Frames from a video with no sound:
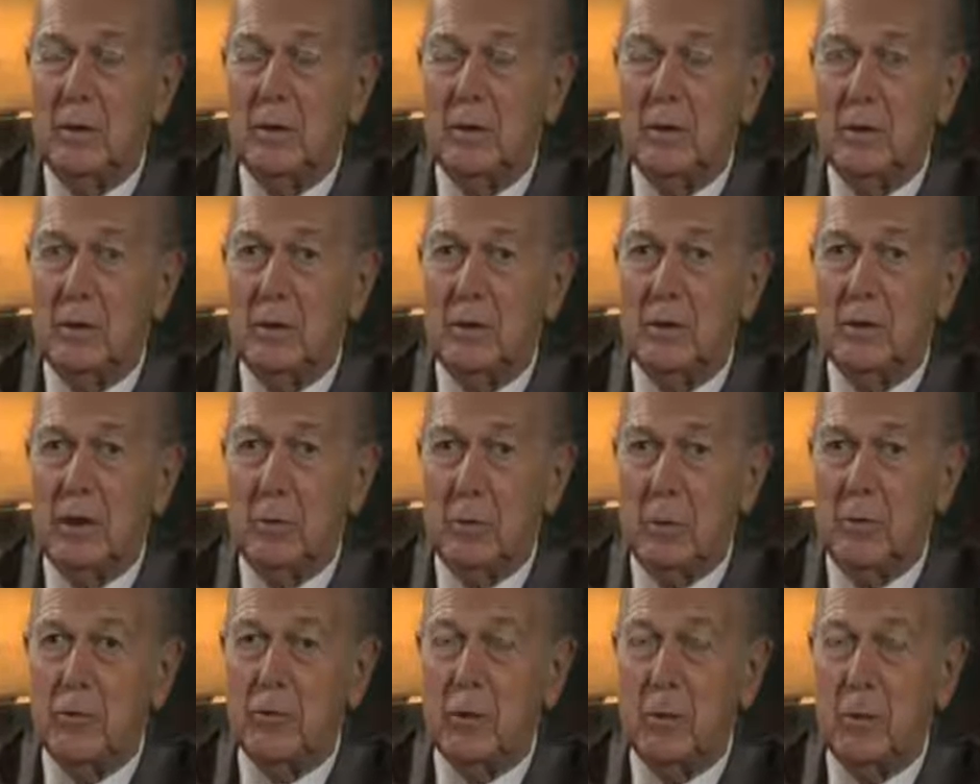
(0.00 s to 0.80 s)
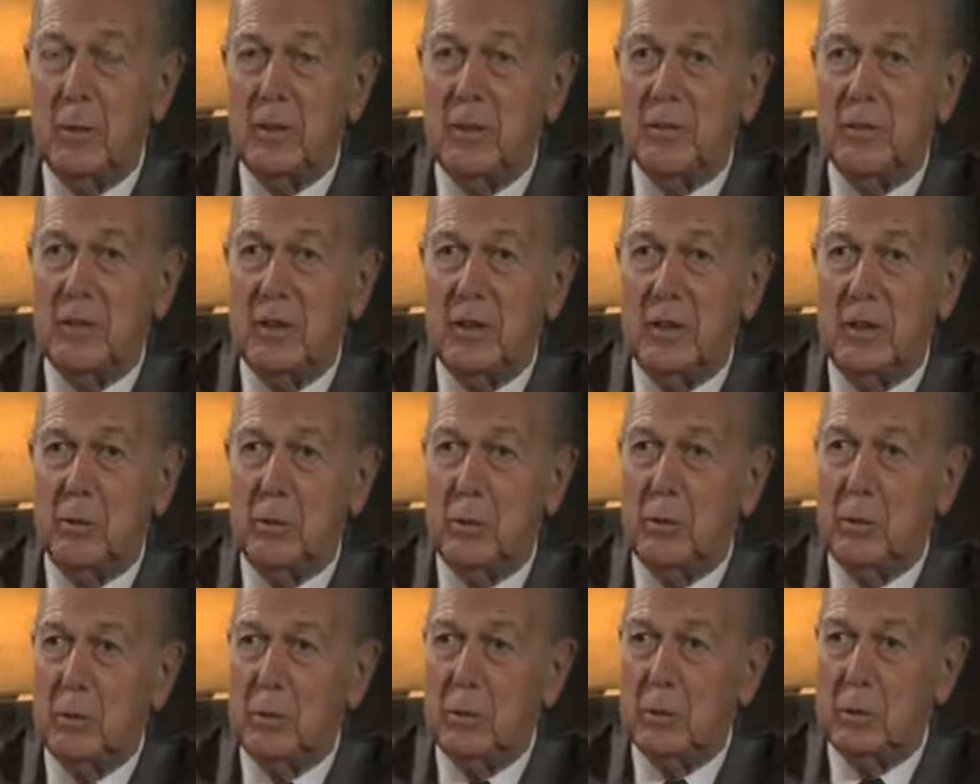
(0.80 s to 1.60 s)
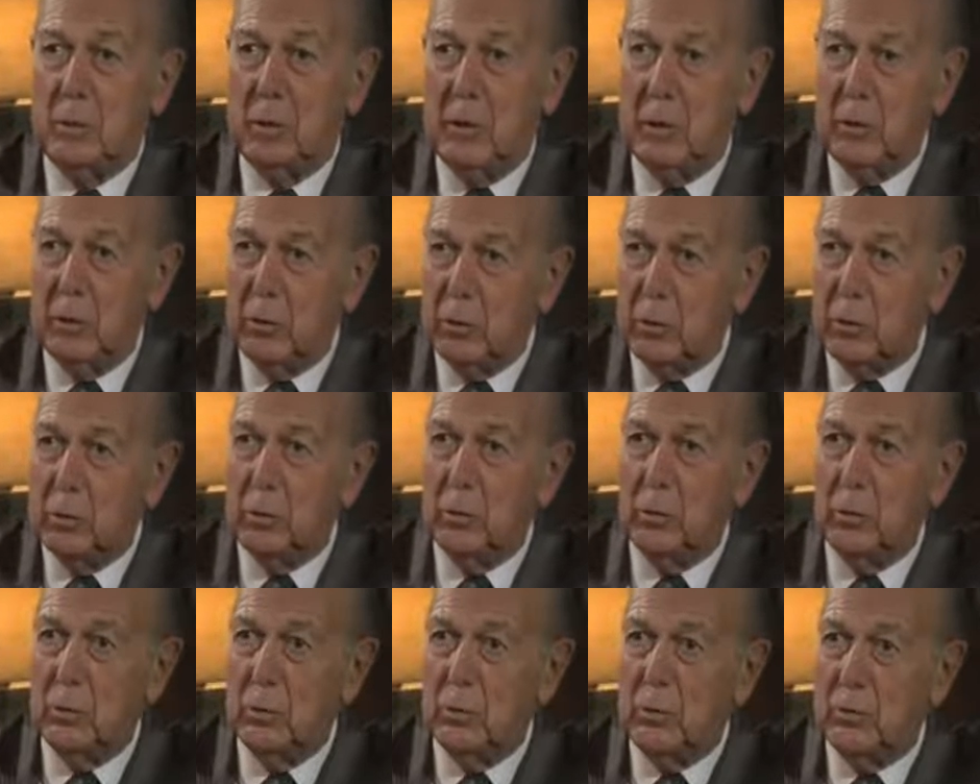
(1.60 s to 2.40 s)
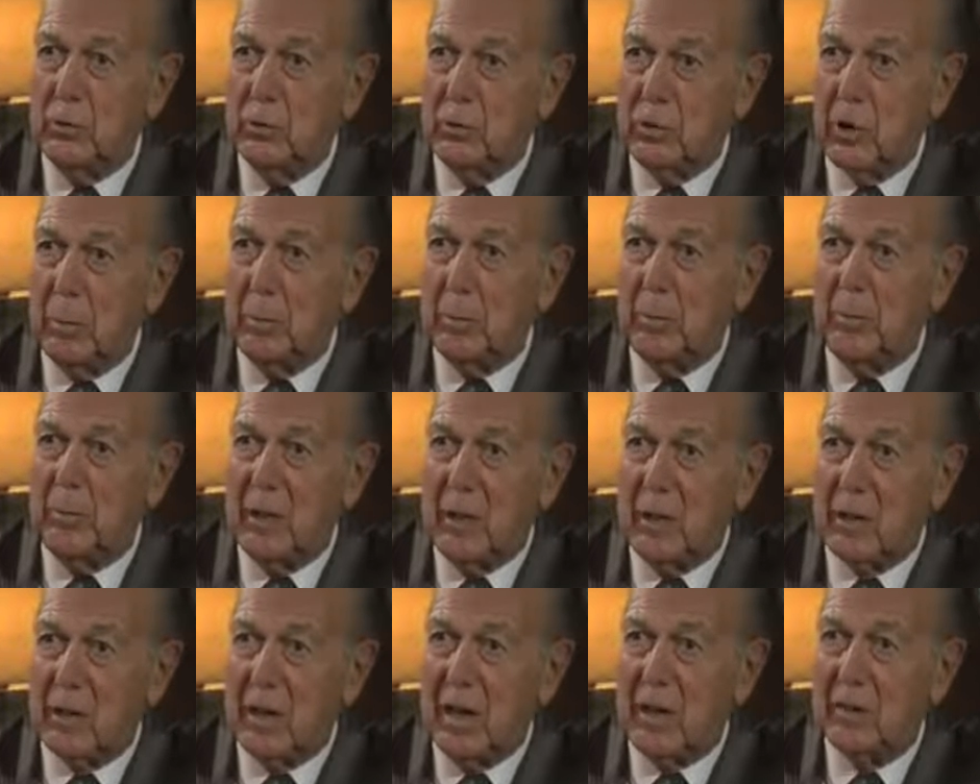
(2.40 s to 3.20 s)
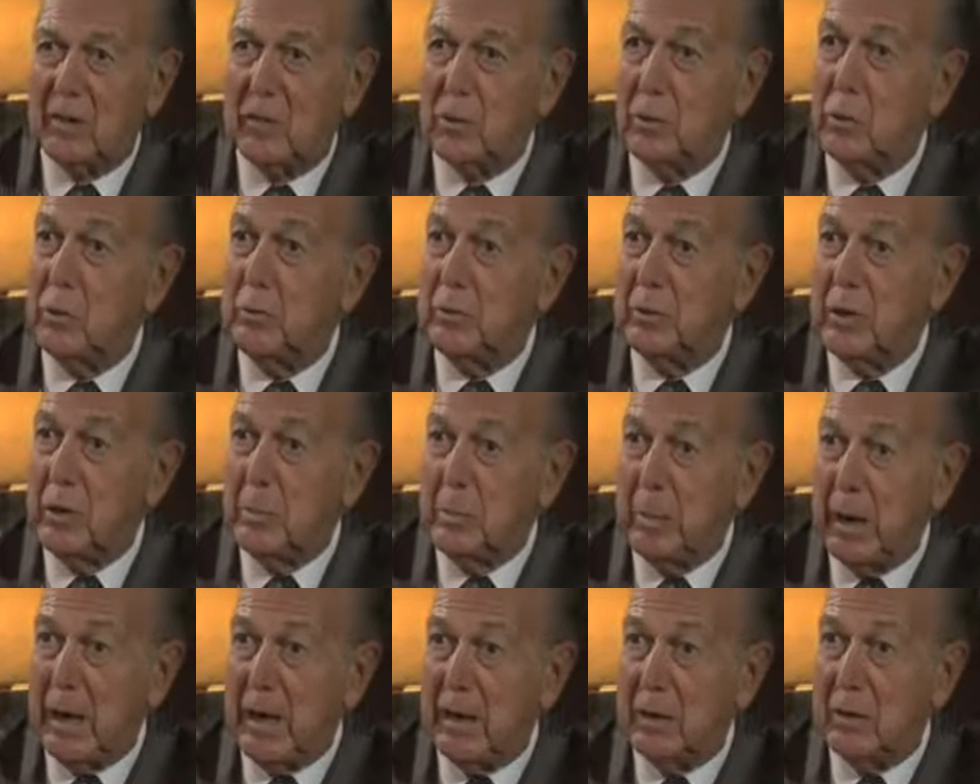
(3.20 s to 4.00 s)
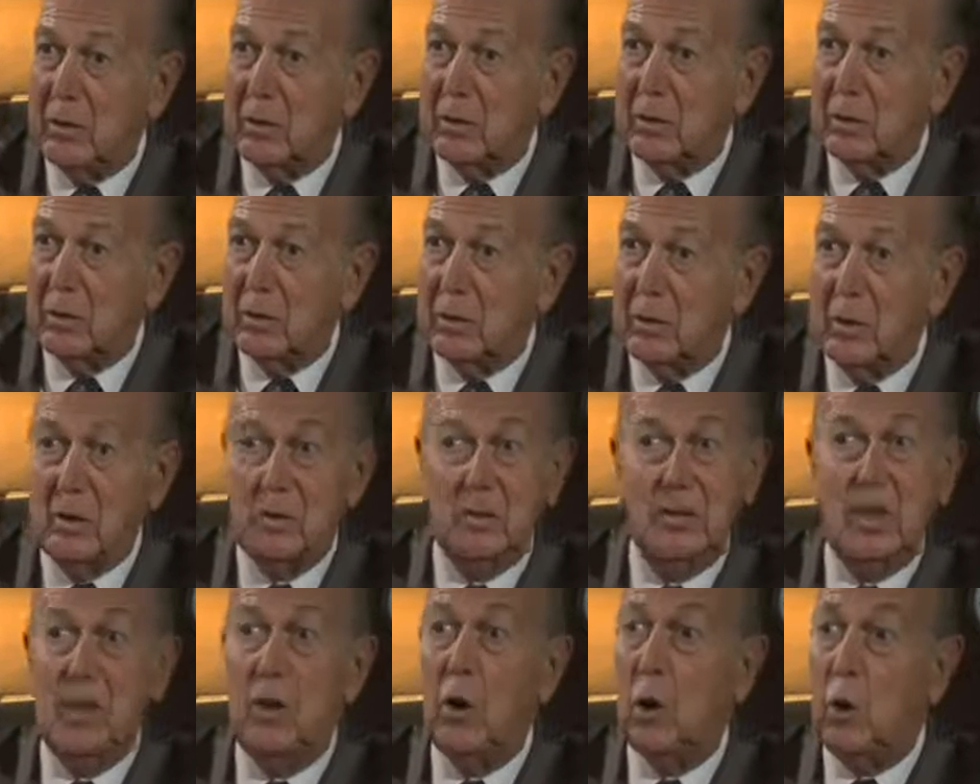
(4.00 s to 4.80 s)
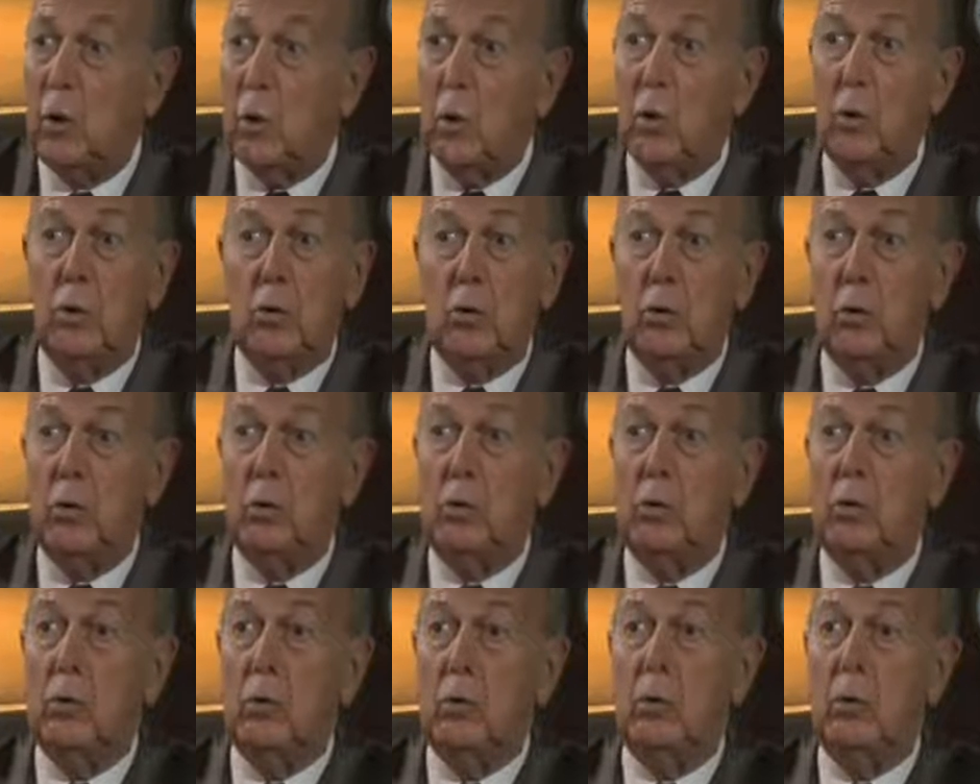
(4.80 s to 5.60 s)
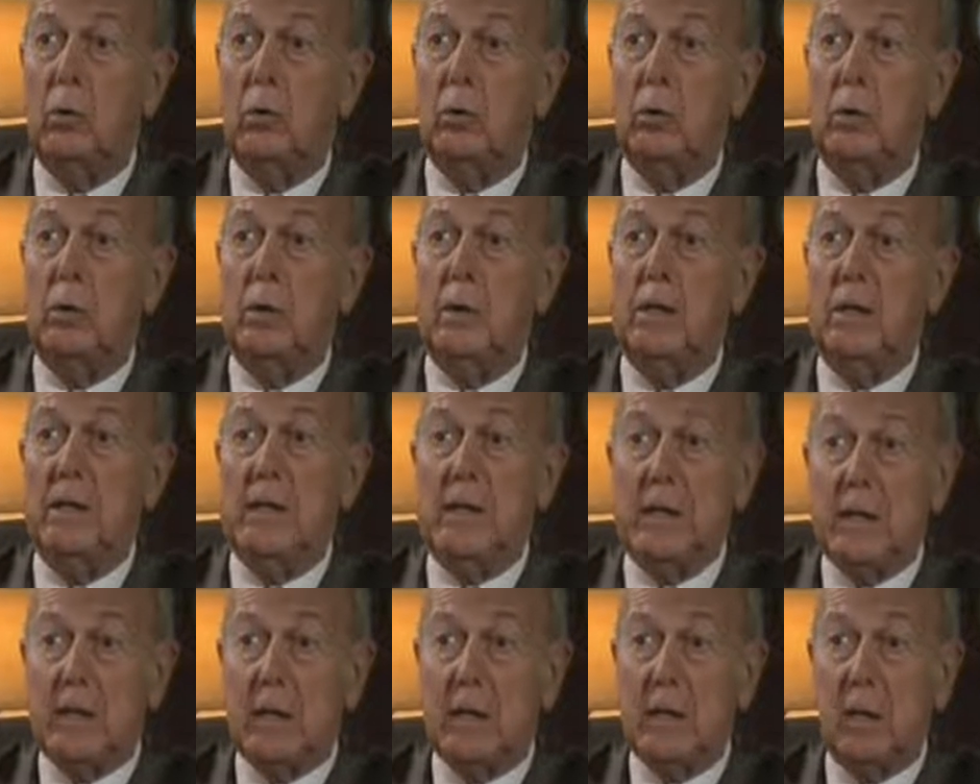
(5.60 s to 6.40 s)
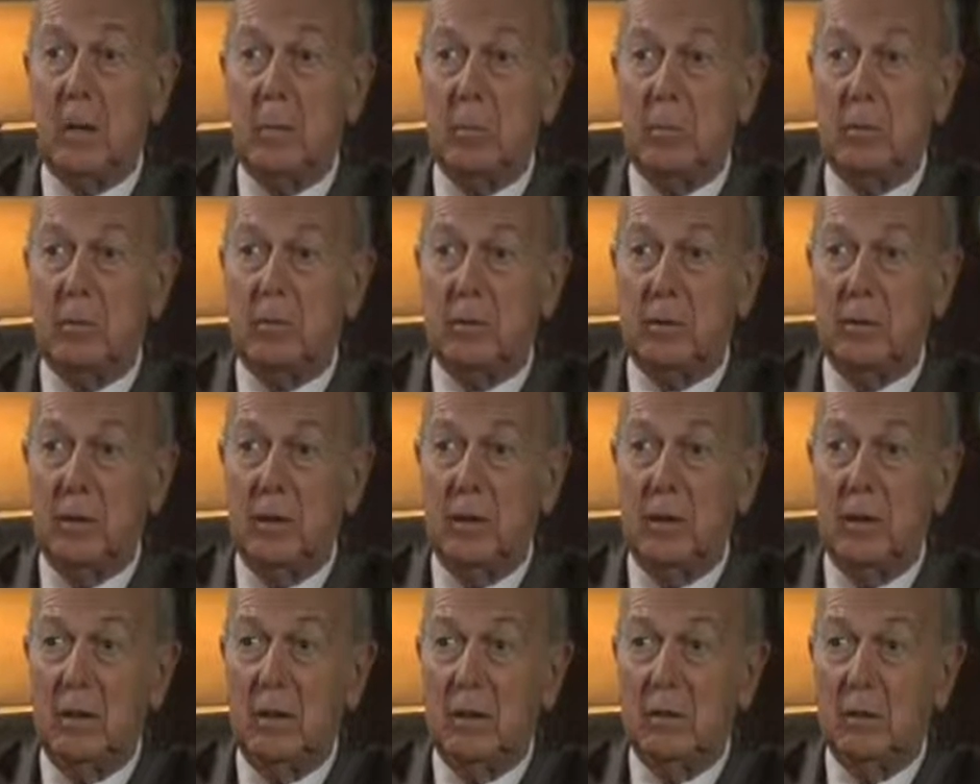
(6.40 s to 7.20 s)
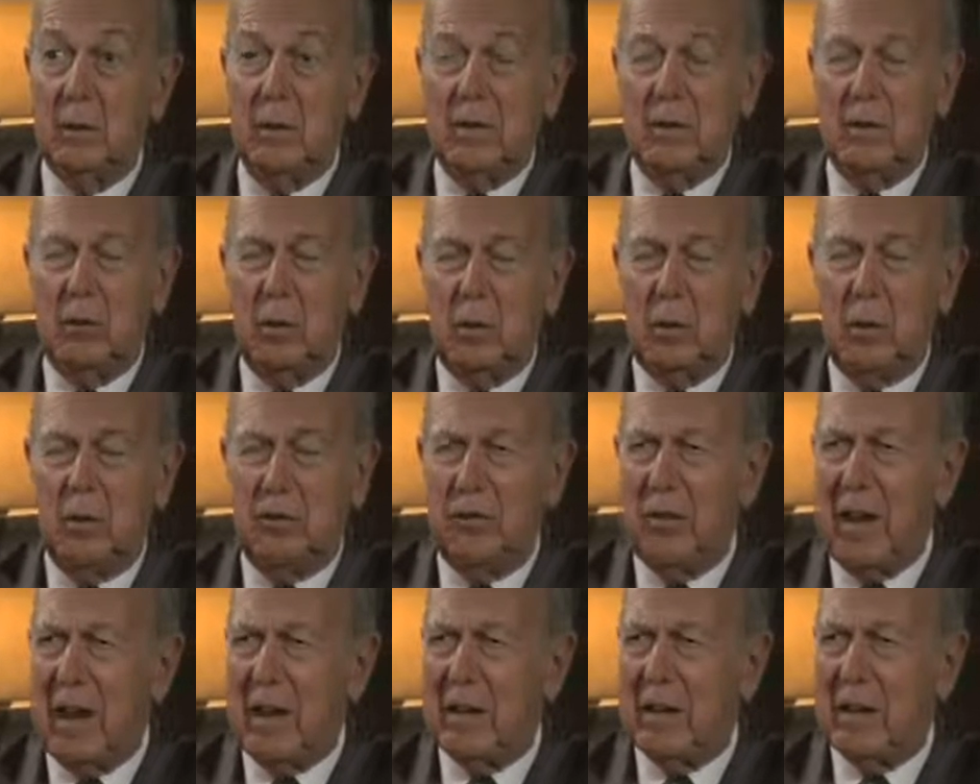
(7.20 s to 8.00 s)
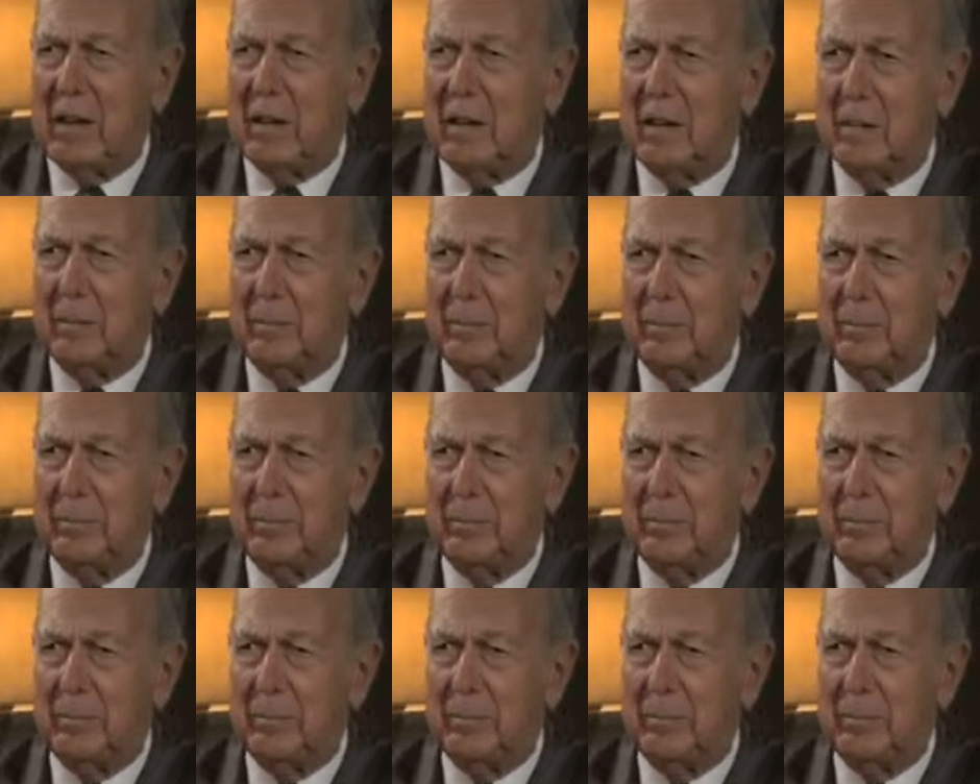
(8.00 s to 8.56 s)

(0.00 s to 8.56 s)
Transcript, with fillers: the Chamber of Commerce said, we will use some of our classrooms in Paris. And I say, no, no, no, no, we need a campus. So that's when we find it.